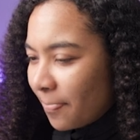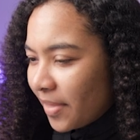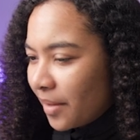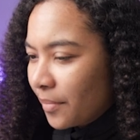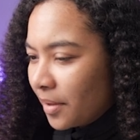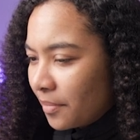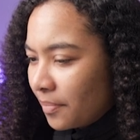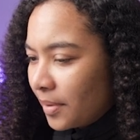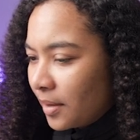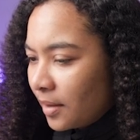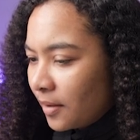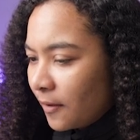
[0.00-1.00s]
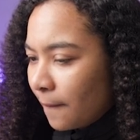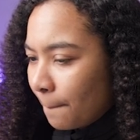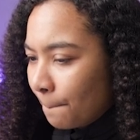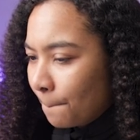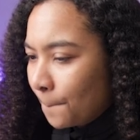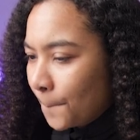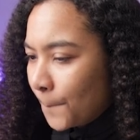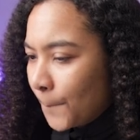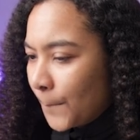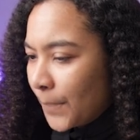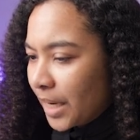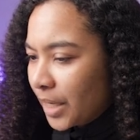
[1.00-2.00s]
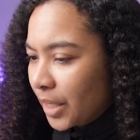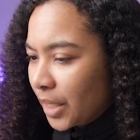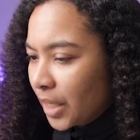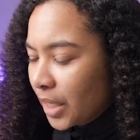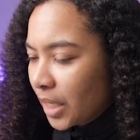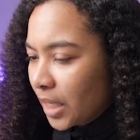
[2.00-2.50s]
That might be better.